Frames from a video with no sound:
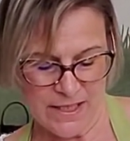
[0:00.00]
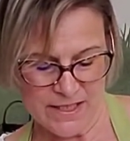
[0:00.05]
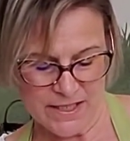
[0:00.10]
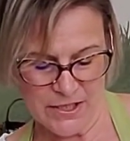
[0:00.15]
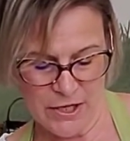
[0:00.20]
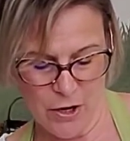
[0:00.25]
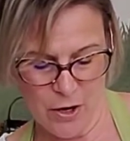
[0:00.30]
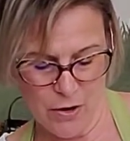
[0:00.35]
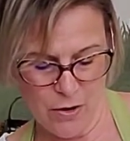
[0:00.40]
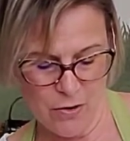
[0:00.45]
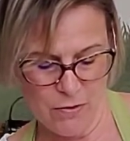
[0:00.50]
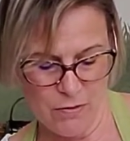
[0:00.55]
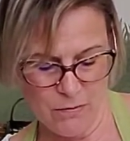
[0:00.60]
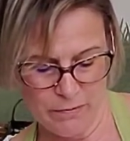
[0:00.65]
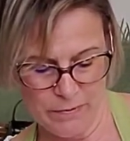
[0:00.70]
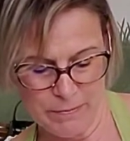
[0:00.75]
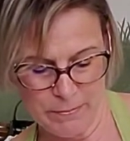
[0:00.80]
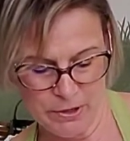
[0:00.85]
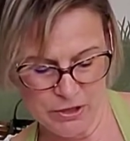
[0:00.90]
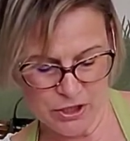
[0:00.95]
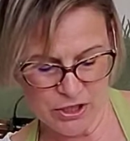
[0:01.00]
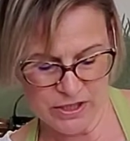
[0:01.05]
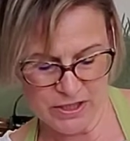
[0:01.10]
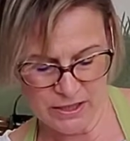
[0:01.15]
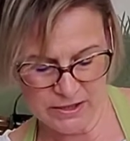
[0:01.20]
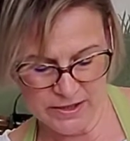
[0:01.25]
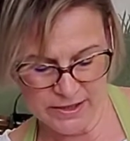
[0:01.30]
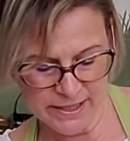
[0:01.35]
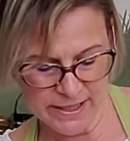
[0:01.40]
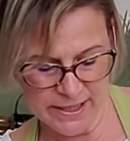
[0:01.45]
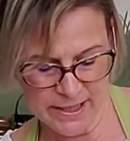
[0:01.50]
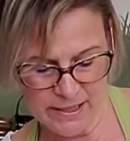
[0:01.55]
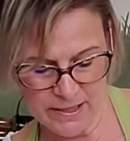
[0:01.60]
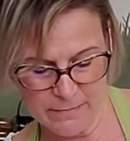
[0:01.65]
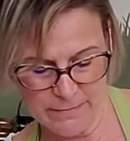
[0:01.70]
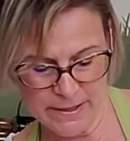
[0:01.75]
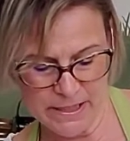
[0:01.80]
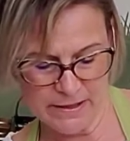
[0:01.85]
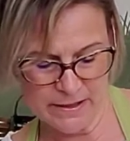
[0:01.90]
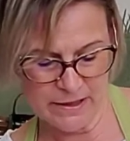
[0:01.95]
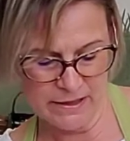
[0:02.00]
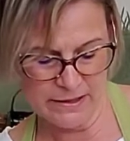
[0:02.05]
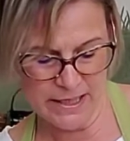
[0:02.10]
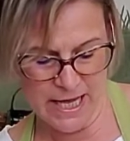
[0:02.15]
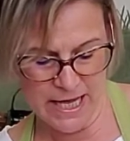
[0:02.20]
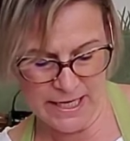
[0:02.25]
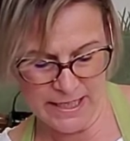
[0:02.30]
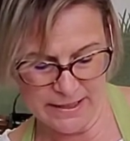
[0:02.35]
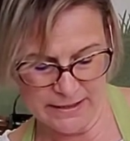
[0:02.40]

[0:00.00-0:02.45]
So we put just a little bit of the lye